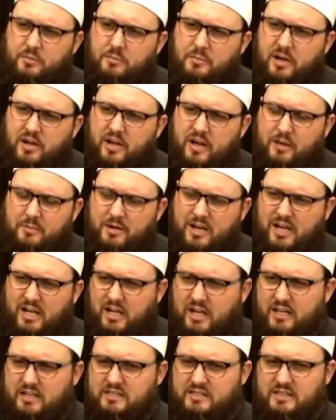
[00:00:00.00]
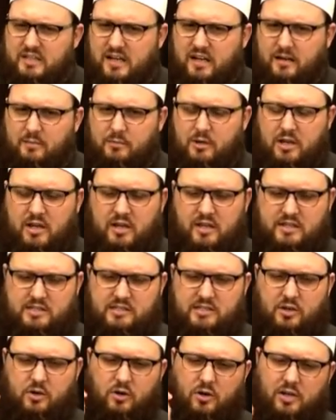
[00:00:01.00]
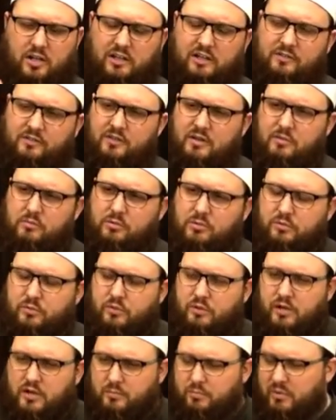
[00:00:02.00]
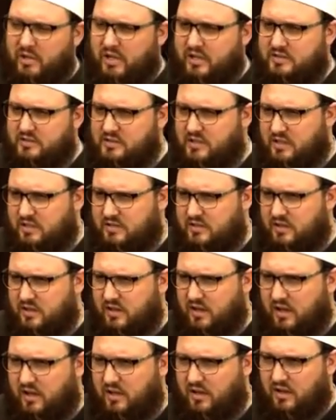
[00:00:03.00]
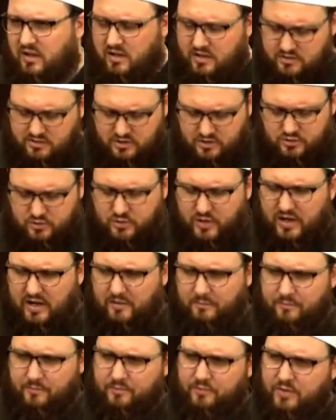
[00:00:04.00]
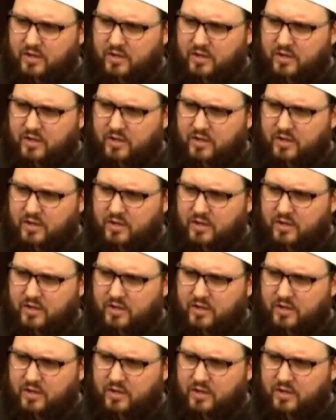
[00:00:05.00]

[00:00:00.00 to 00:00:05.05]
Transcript: Maryam alayhi salam. And so all of them threw their pens into the stream,